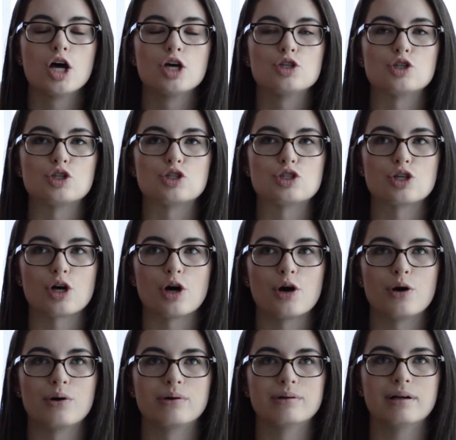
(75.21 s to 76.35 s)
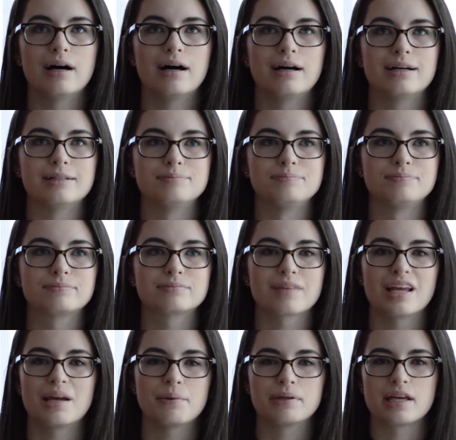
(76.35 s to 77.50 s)
So, and
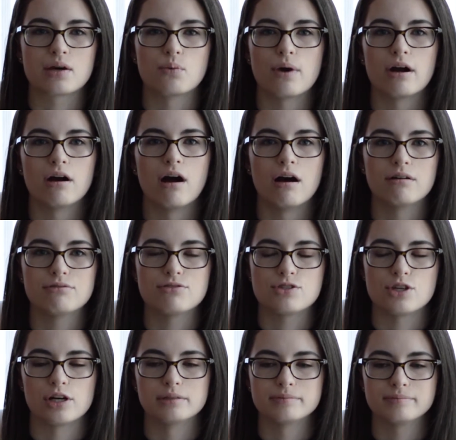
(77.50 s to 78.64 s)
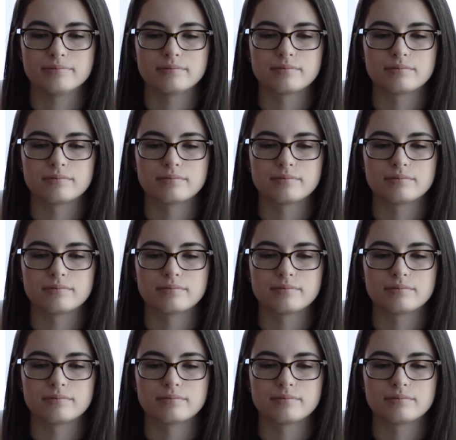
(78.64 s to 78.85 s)
it would like wear off, so